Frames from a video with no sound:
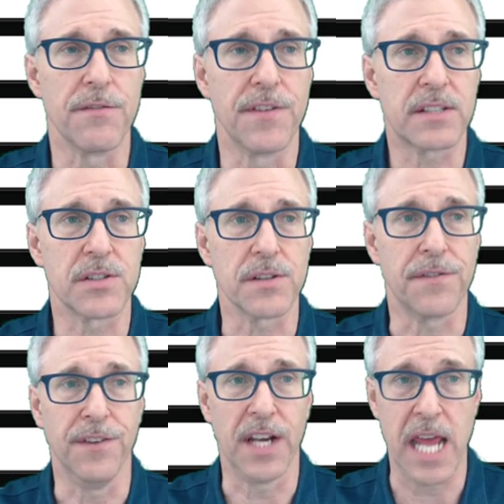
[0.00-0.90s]
the VIX
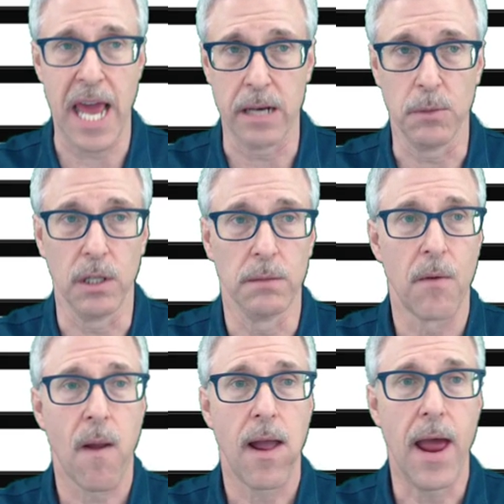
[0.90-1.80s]
is a funny animal,
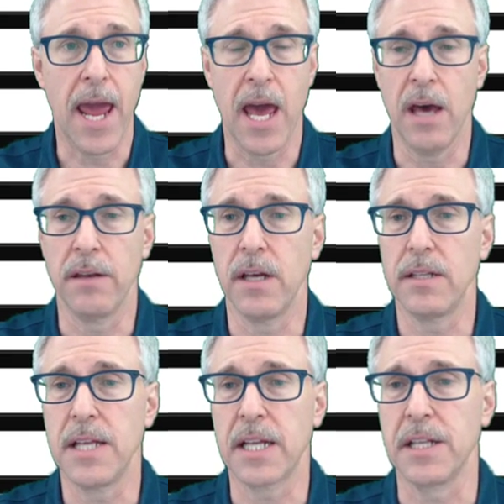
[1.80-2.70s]

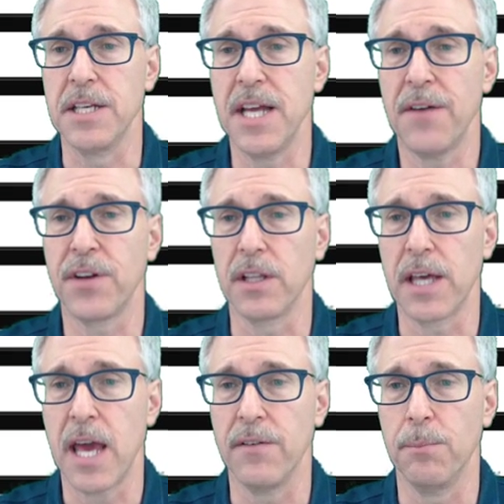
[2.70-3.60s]
and it can
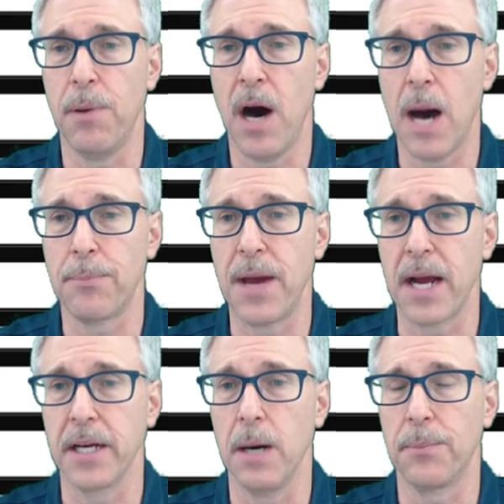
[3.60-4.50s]
definitely have a pop
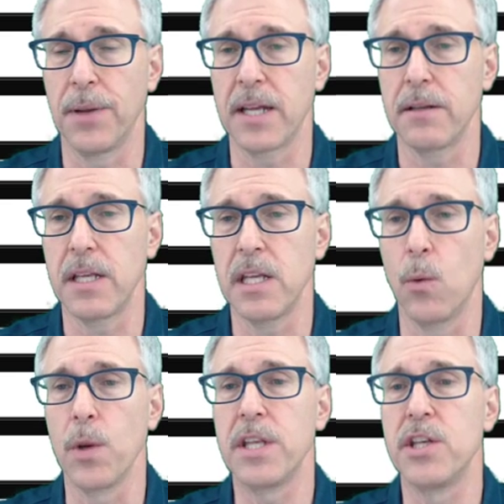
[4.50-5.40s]
back up. And
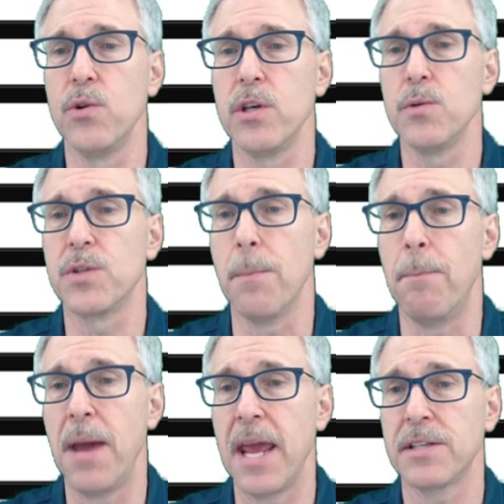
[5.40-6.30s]
we do use
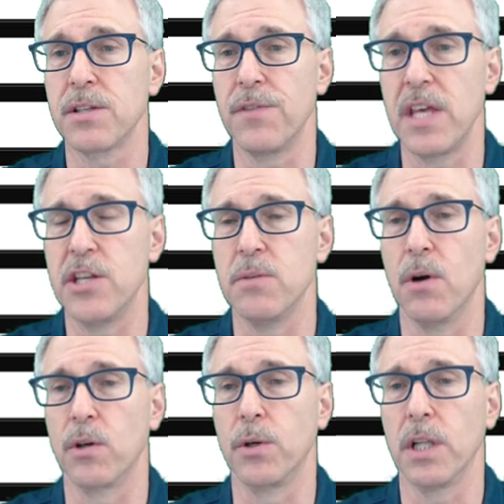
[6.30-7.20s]
the base of the
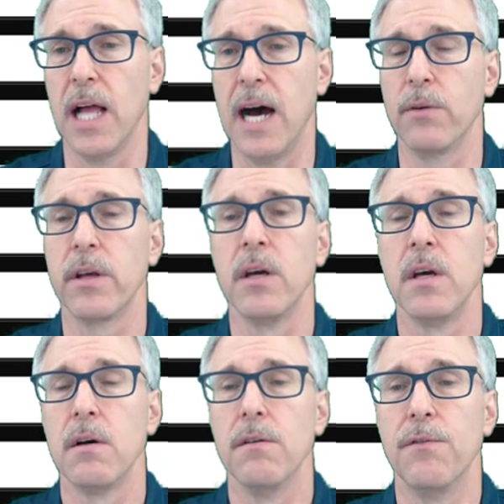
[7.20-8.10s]
Ichimoku cloud
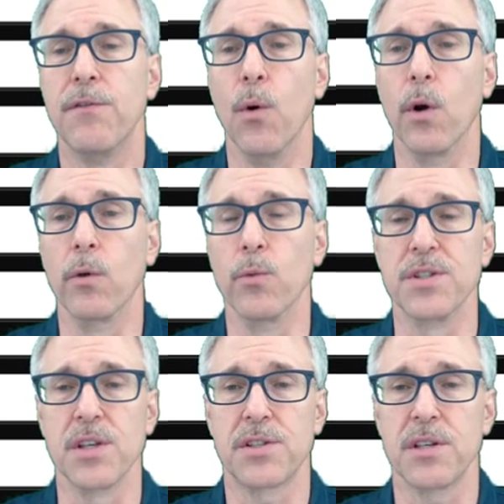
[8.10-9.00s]
for
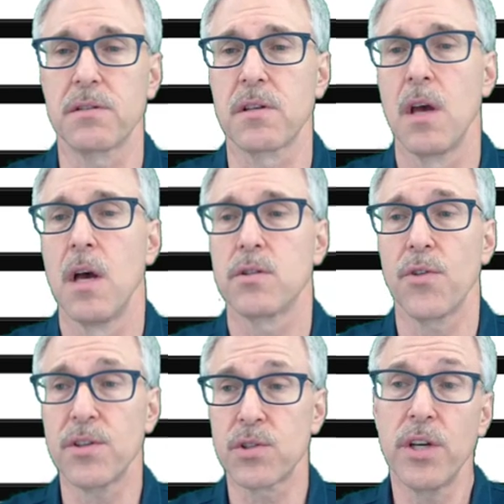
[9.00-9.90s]
resistance.
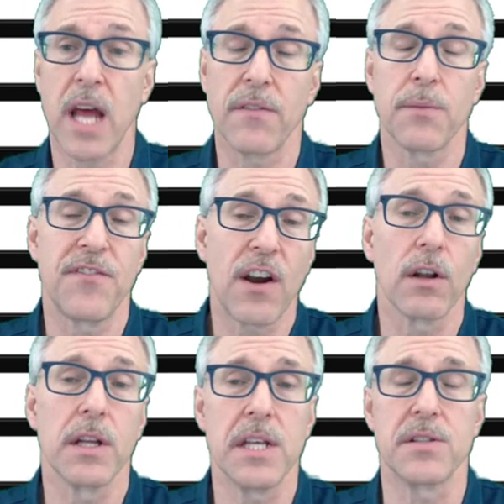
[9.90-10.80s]
So this could have a
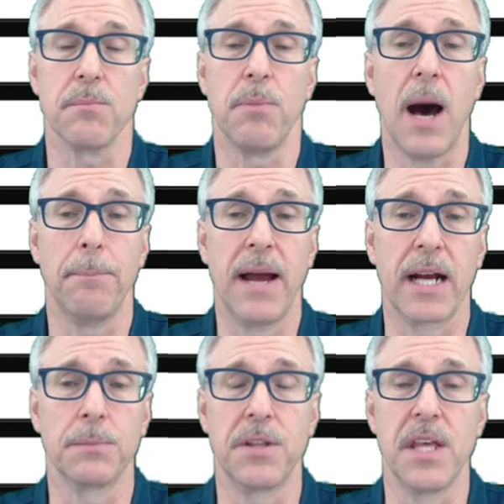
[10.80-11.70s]
fairly decent pop
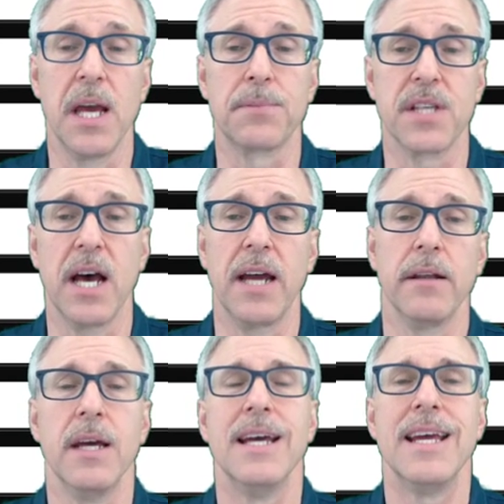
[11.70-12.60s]
back up to the
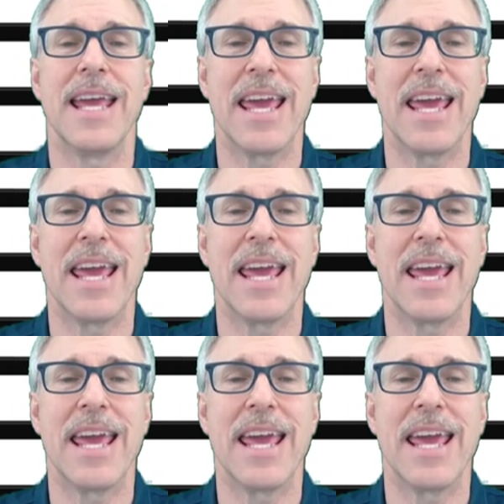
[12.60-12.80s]
upside